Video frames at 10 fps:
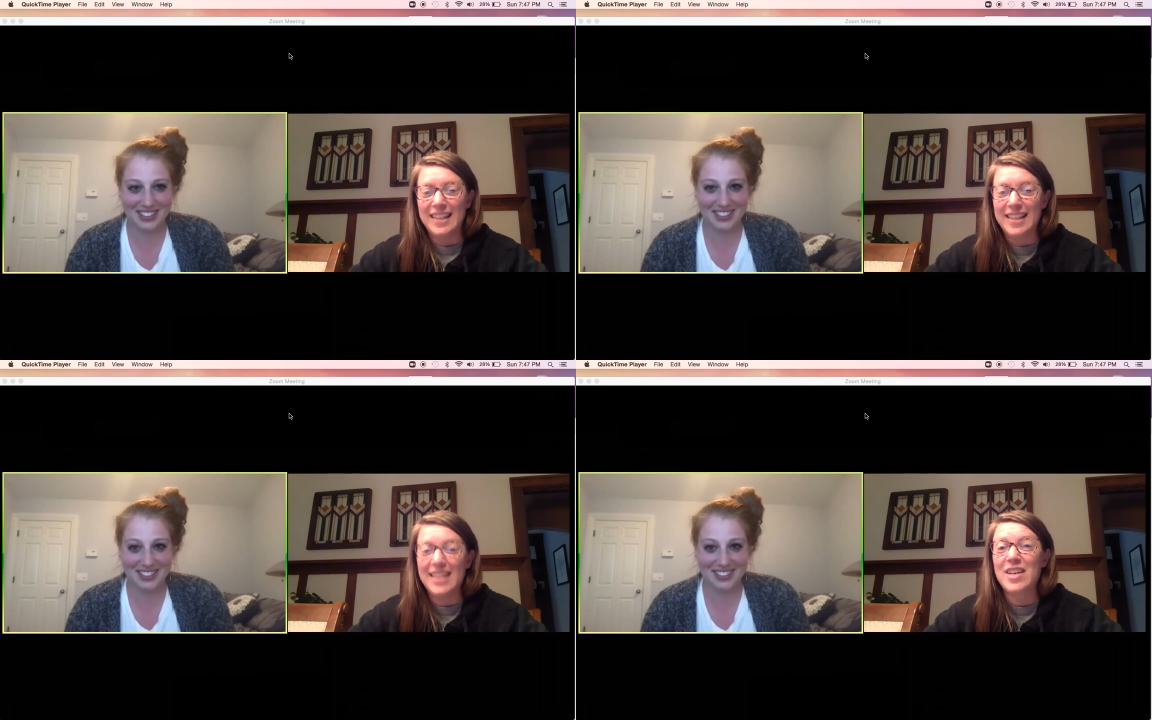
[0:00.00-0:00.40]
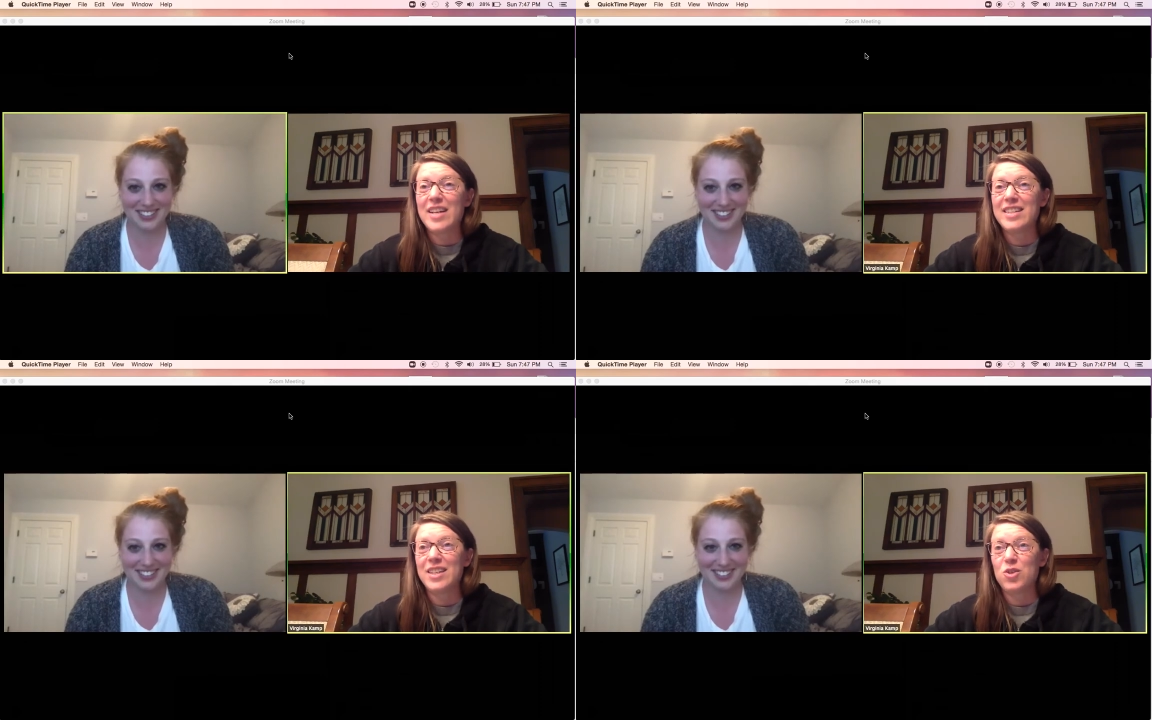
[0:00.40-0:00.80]
Speaker 1: That's
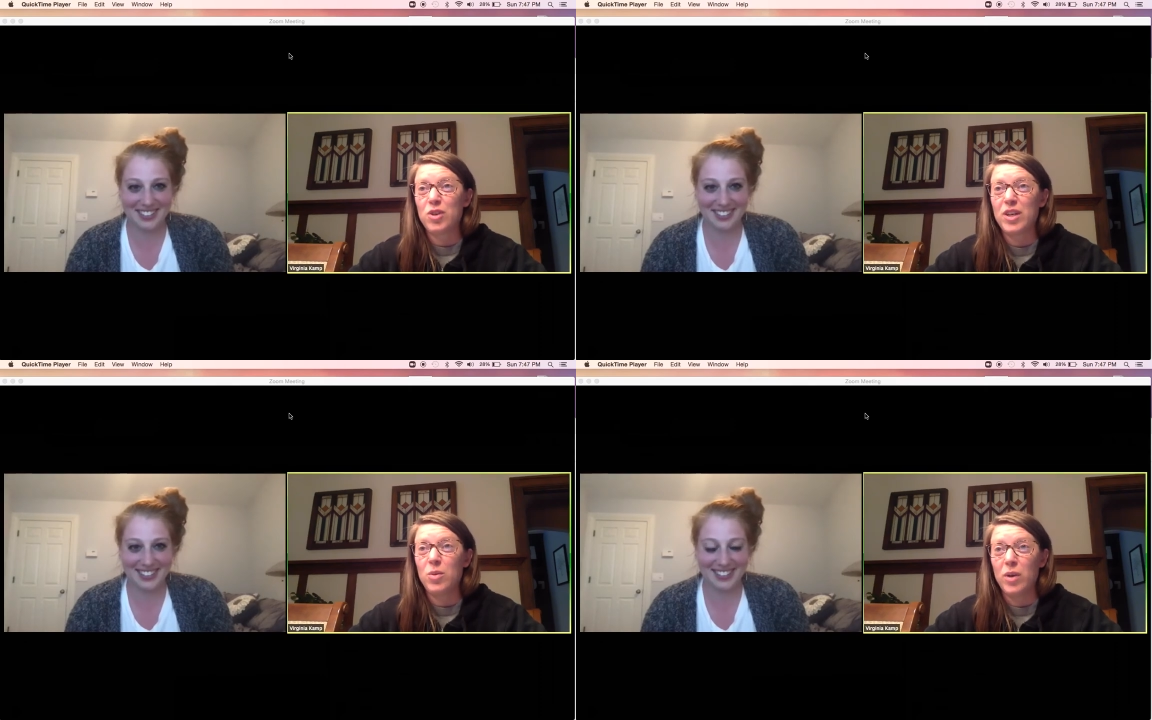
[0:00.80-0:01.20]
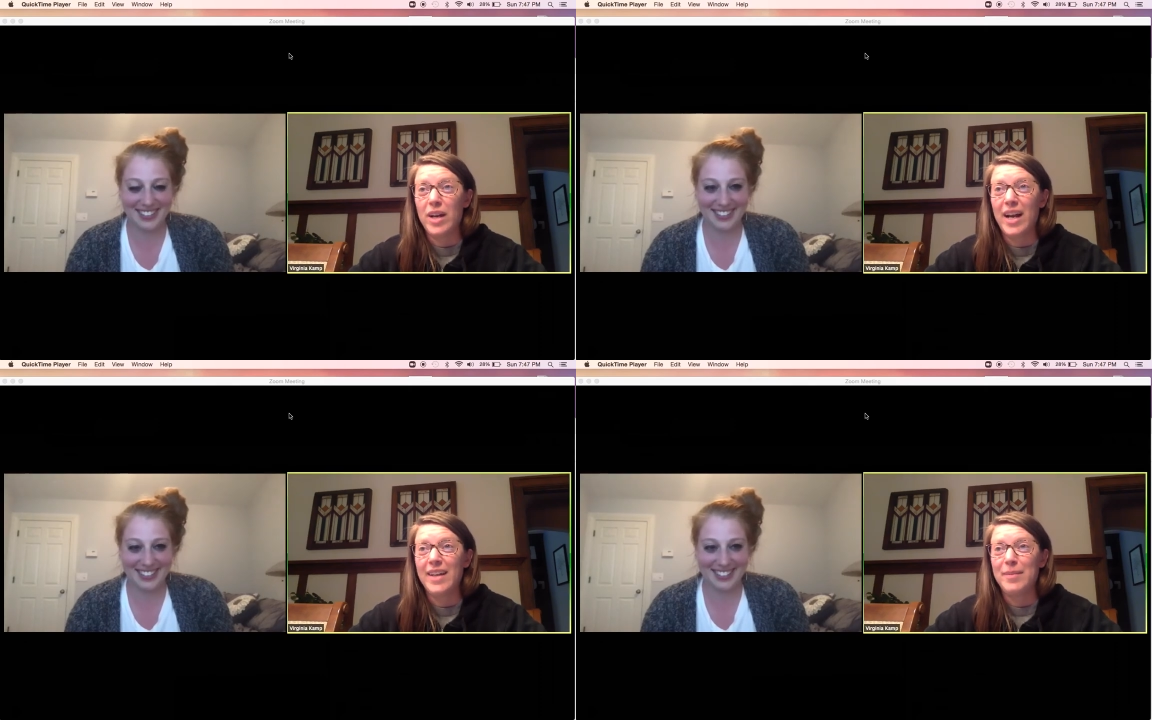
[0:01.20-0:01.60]
honestly a tricky one.
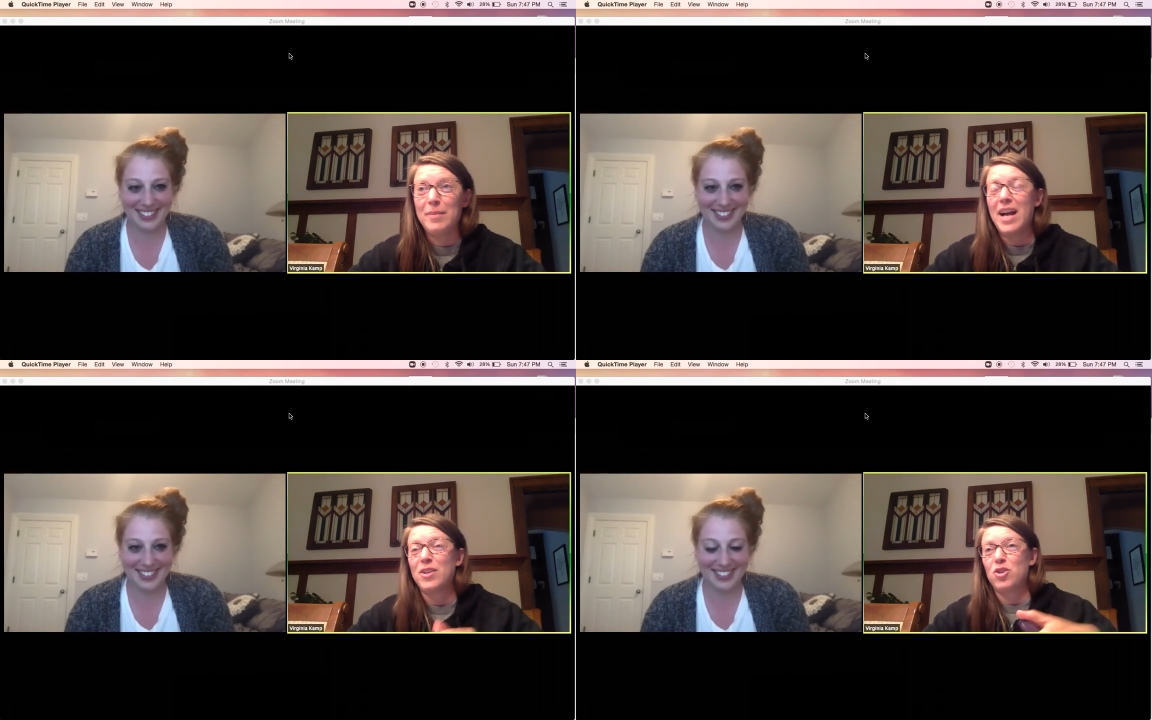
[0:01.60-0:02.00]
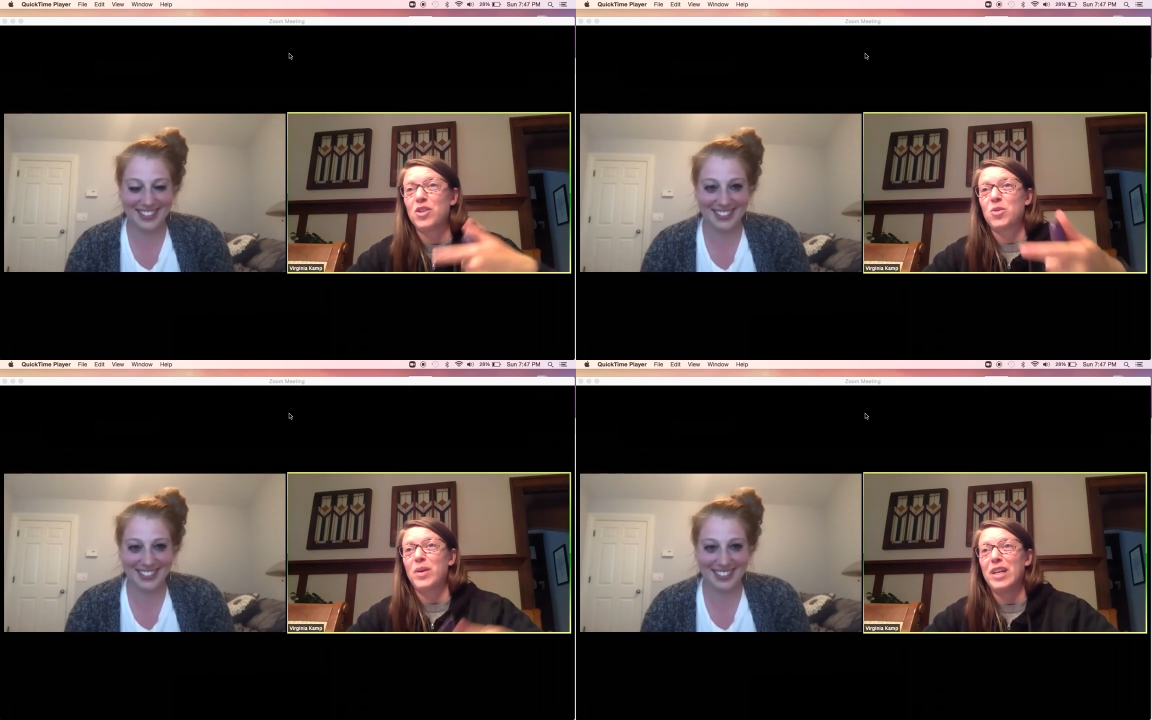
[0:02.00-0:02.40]
I'm not
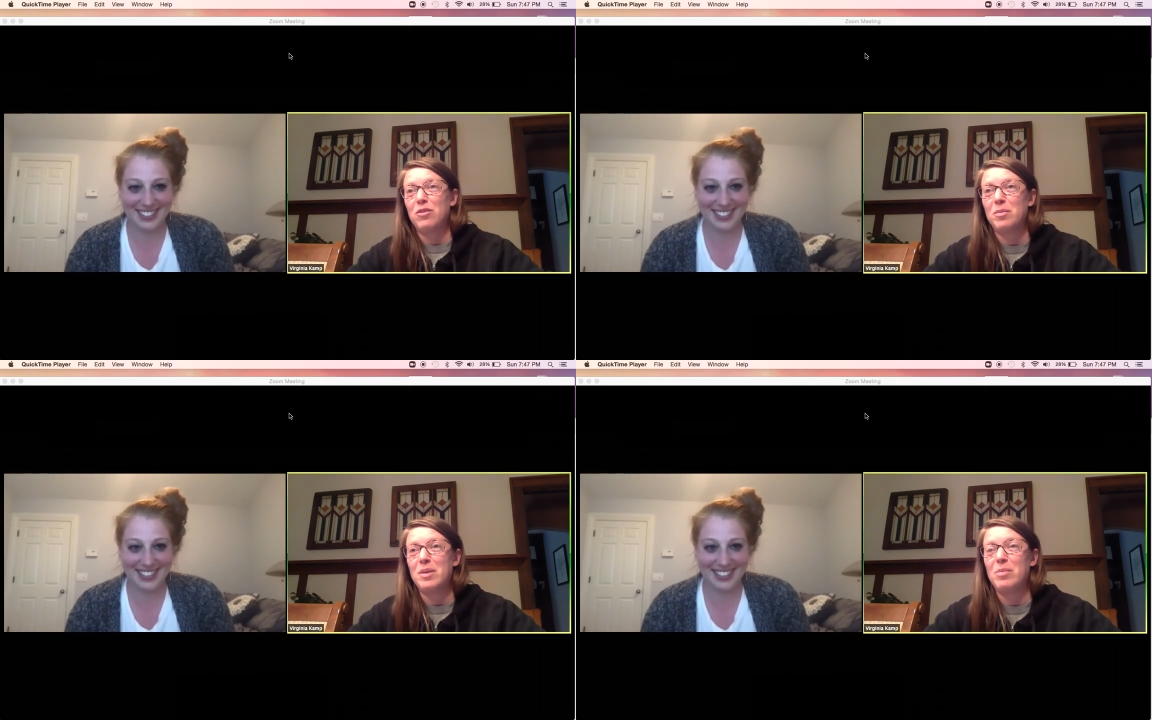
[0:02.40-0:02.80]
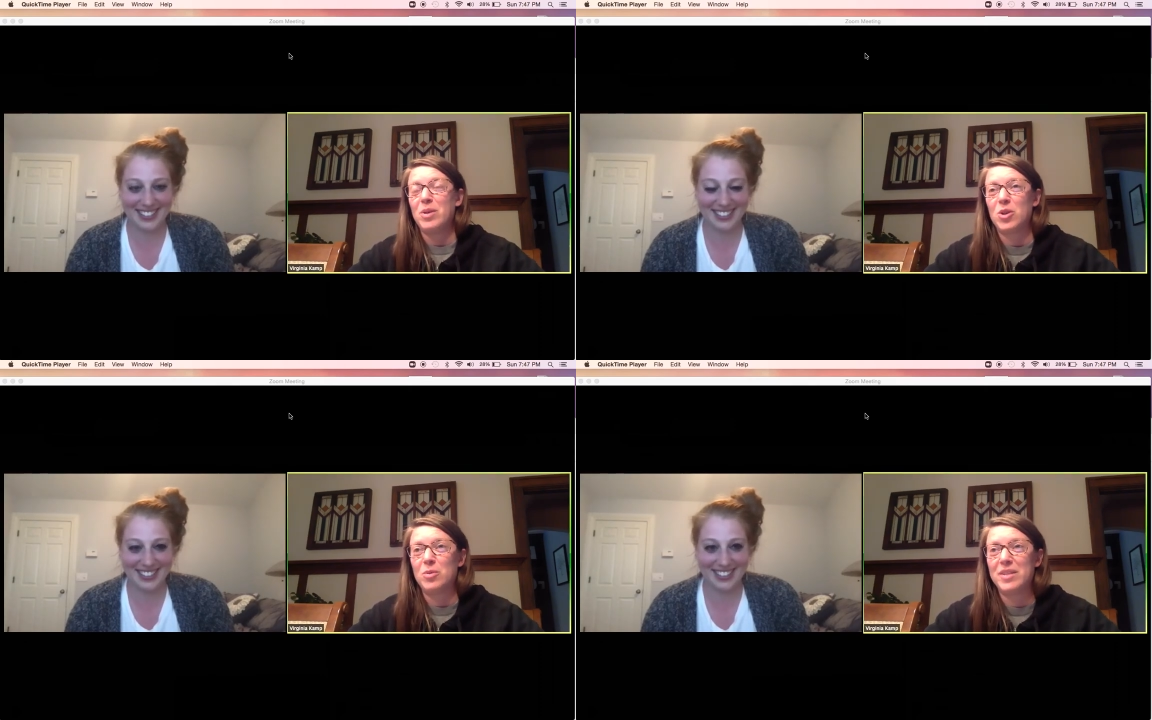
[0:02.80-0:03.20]
just waiting for people
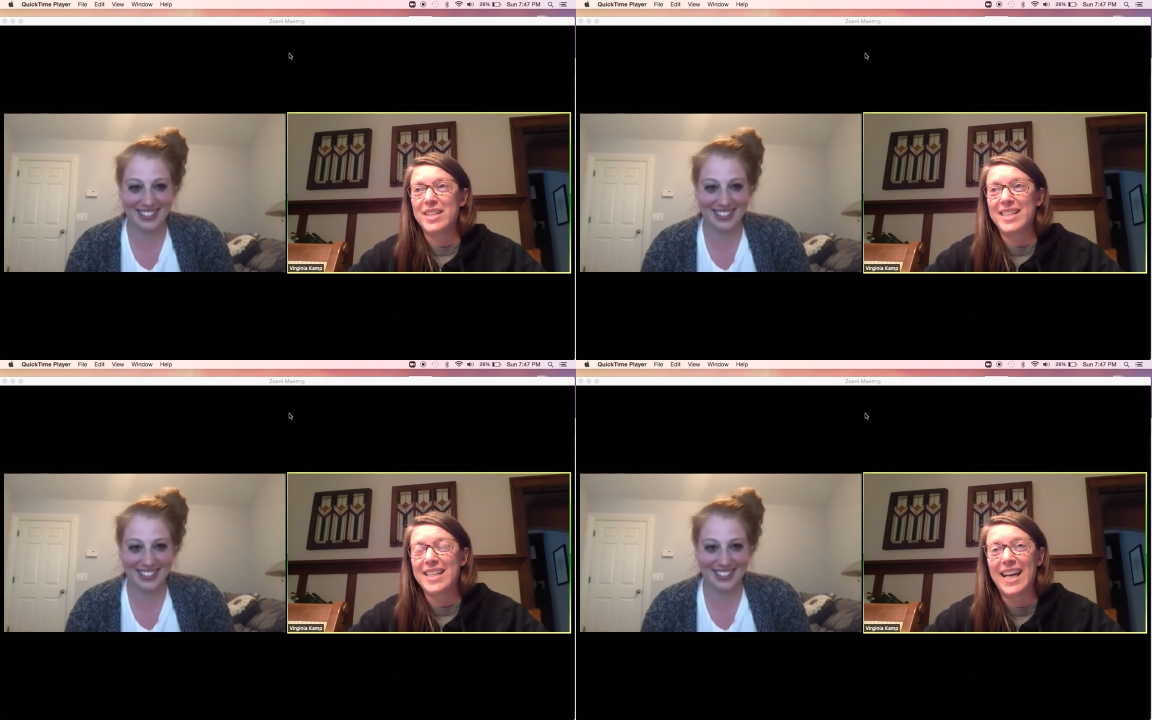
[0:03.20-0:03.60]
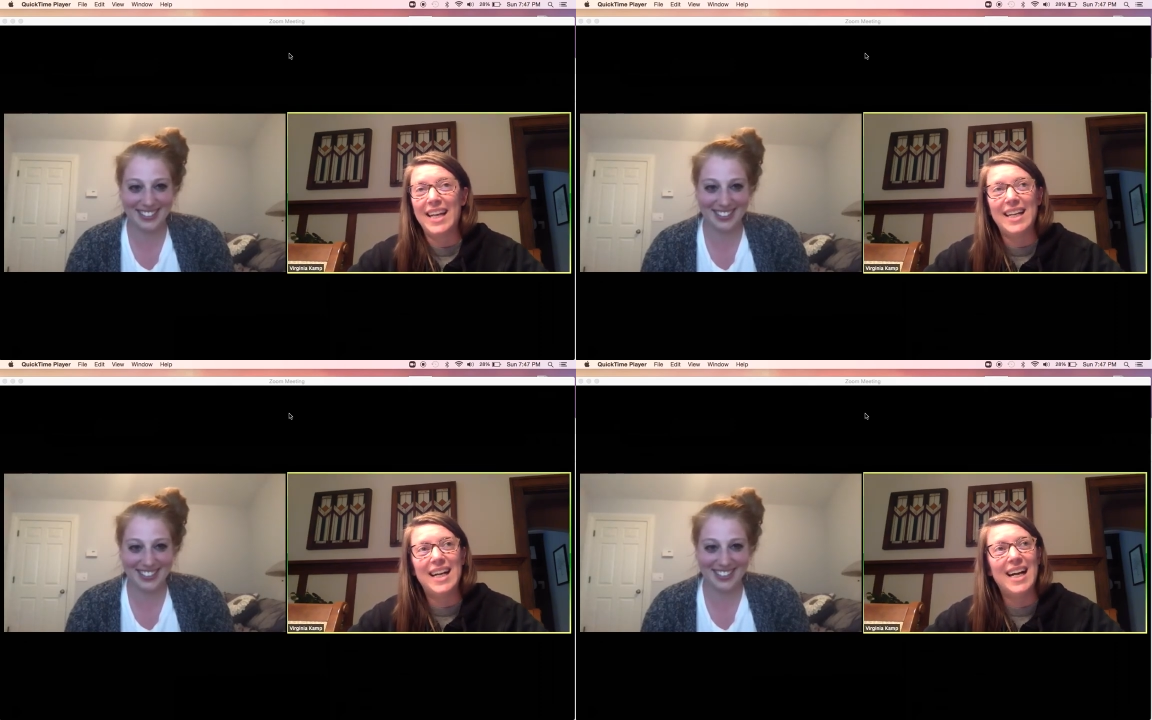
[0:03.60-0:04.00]
at home to decide.